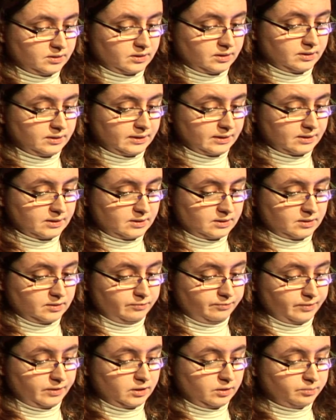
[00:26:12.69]
And thus,
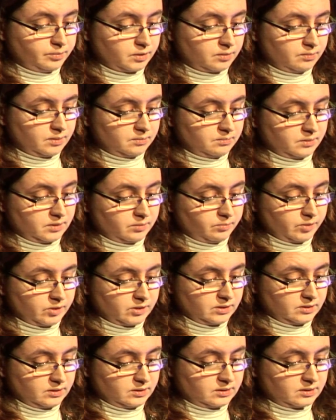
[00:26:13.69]
if any problem
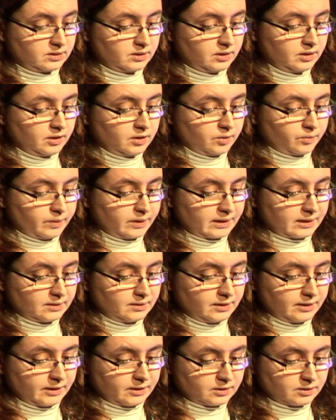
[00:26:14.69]
emerges, we
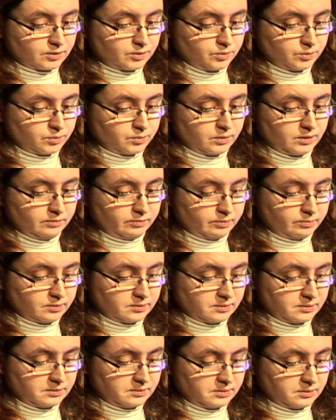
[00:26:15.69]
kindly ask you to leave us
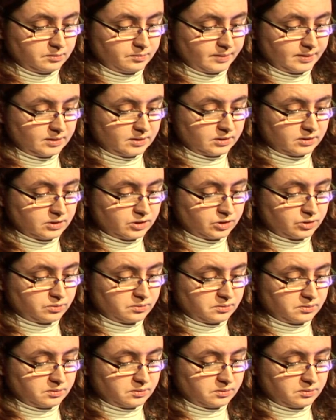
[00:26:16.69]
a message